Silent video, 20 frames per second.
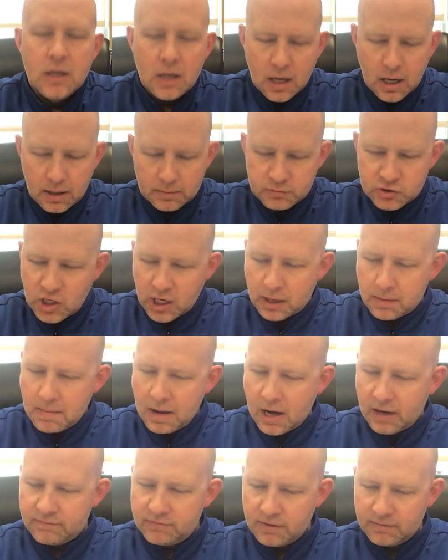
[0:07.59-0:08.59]
Um, check them
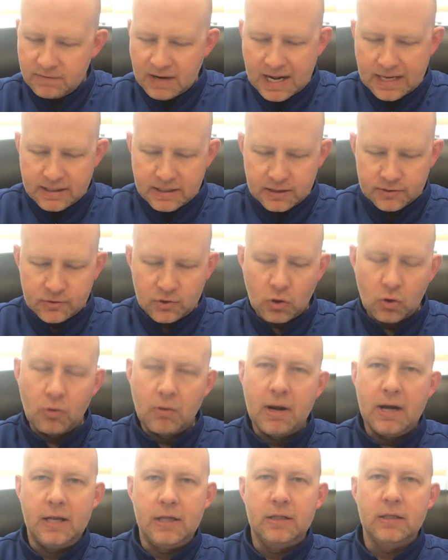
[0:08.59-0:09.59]
out if you have not done so
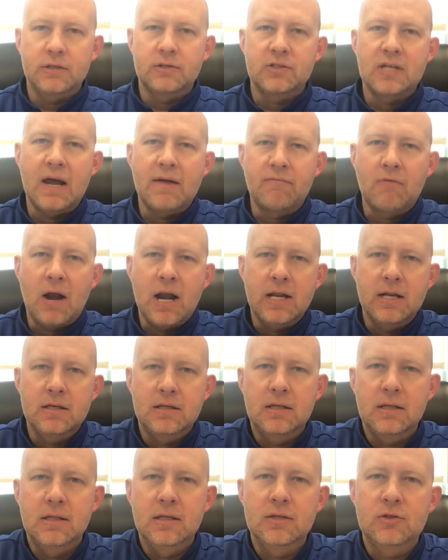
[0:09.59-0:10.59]
already. Let's dive right
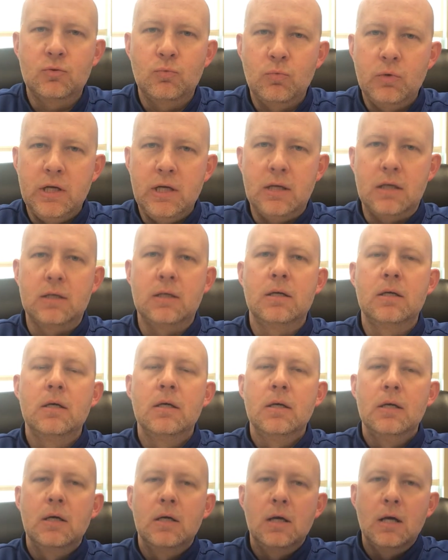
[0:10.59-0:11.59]
into this week.
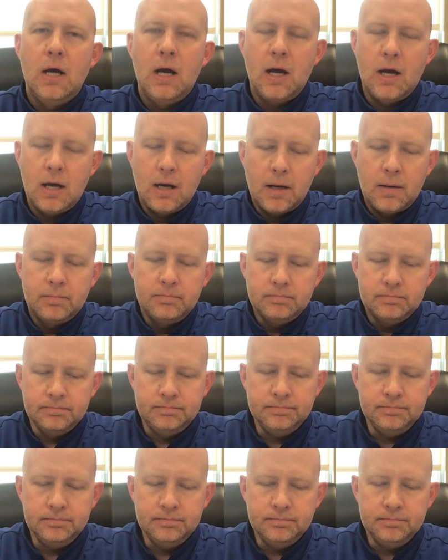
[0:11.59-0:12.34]
Um,